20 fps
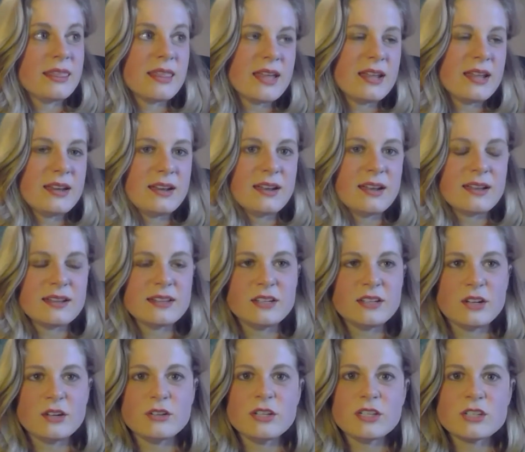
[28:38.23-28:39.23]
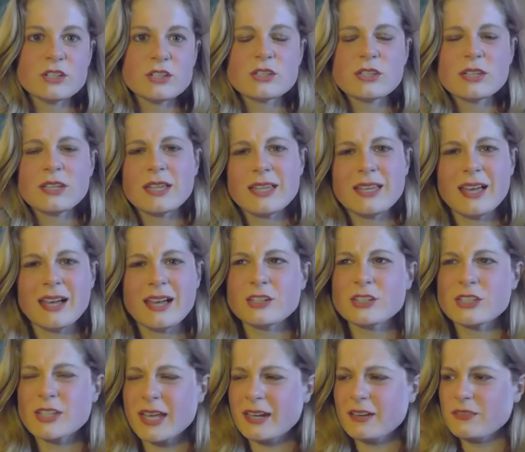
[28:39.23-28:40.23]
And then, it
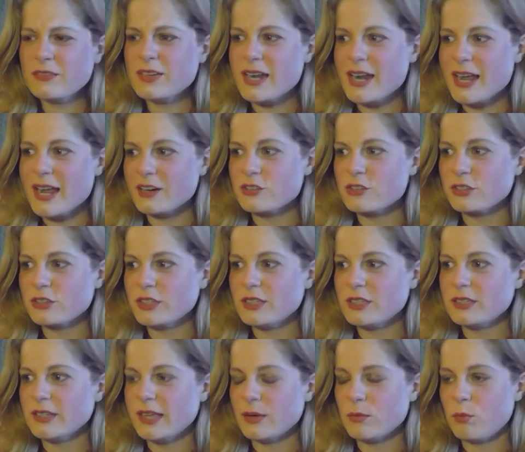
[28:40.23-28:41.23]
just kind of naturally,